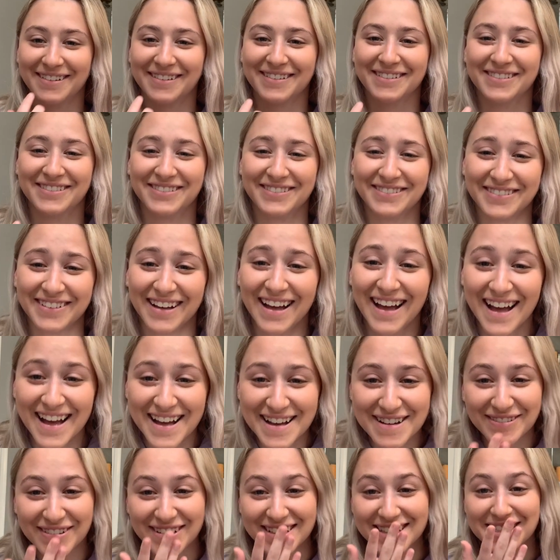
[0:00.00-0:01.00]
god.
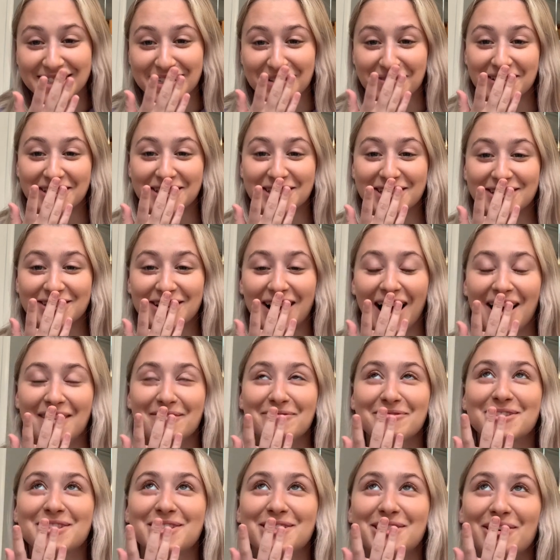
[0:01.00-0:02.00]
My stomach just,
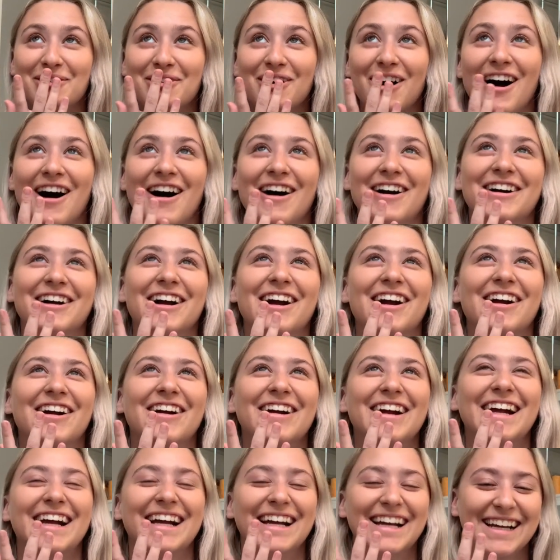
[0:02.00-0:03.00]
I'm so
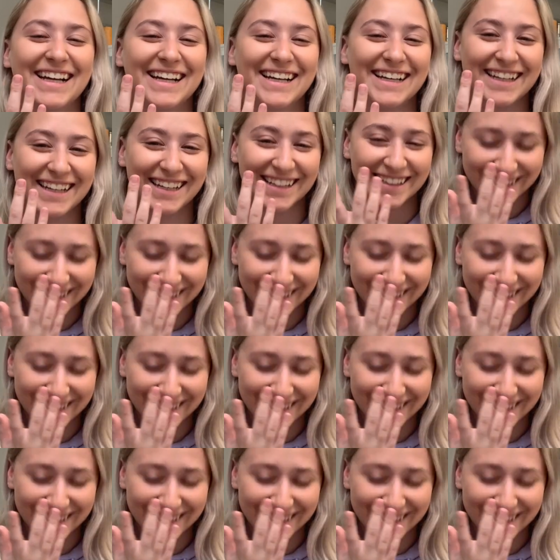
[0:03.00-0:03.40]
hungry.